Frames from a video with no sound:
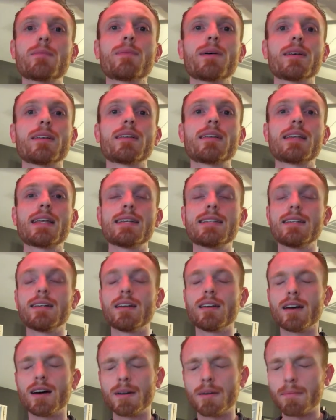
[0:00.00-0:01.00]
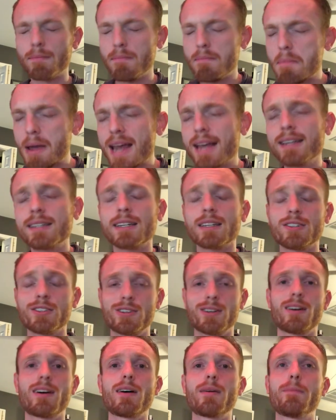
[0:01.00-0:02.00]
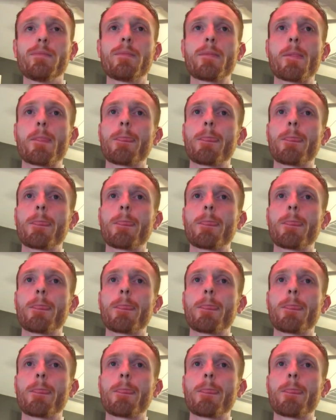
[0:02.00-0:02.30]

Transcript: but they did an amazing job.